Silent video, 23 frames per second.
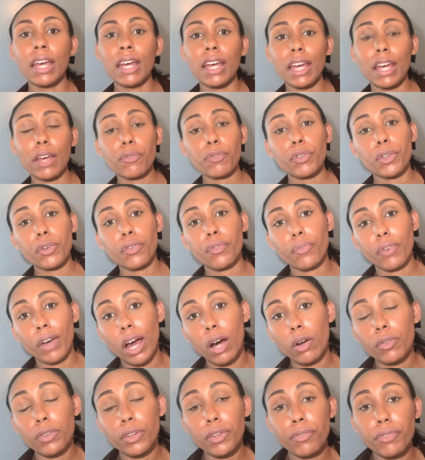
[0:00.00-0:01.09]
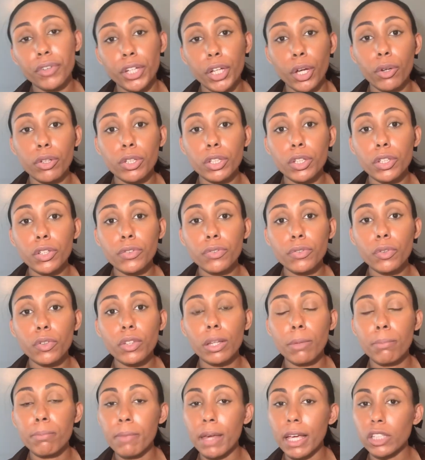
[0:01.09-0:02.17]
If you found the video useful,
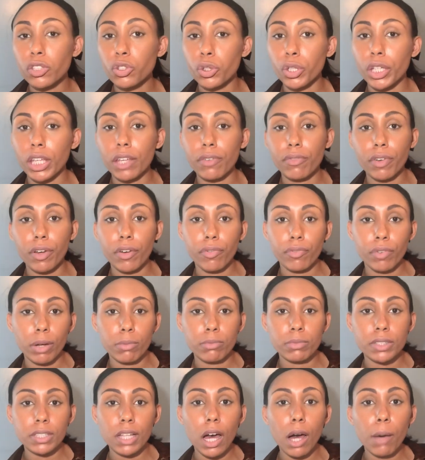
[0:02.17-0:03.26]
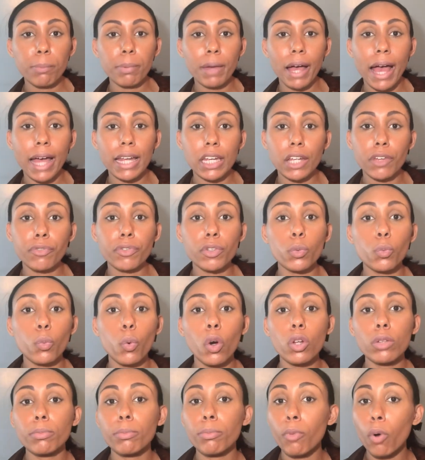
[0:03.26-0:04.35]
then make sure you give it a thumbs up. And if you
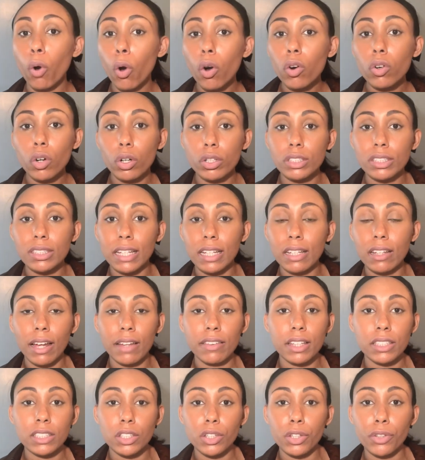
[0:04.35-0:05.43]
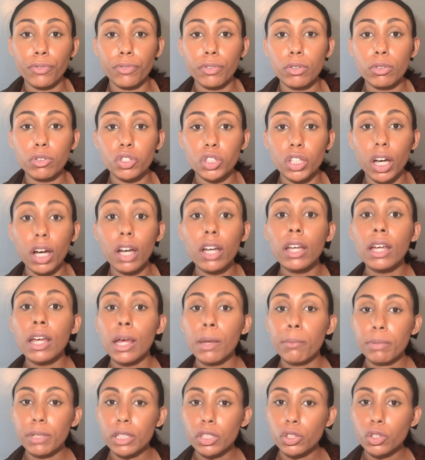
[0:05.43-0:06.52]
want more content like this in the future,
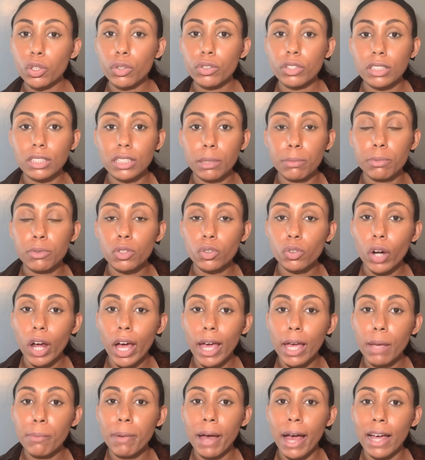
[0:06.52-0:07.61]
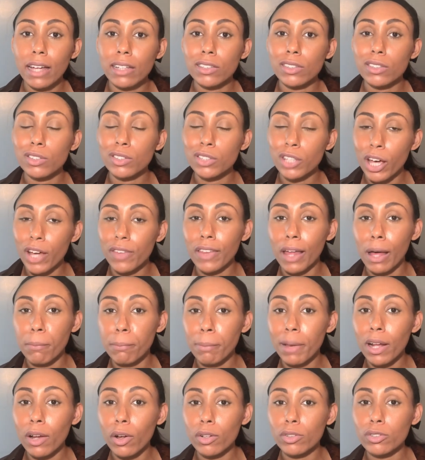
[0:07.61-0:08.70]
be sure to subscribe and turn that
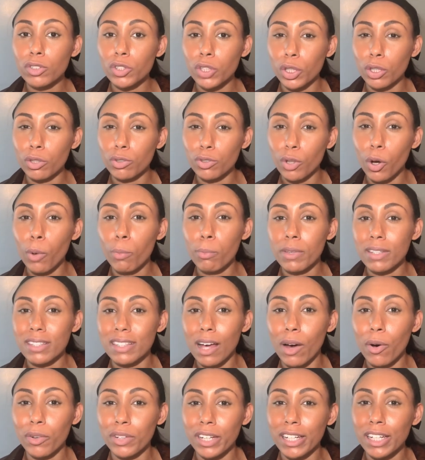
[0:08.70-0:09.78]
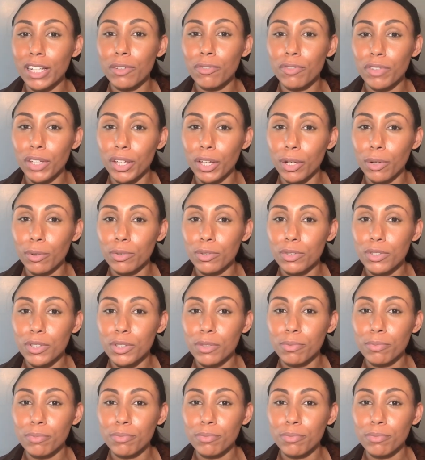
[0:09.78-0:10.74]
bell on so you don't miss out on any videos.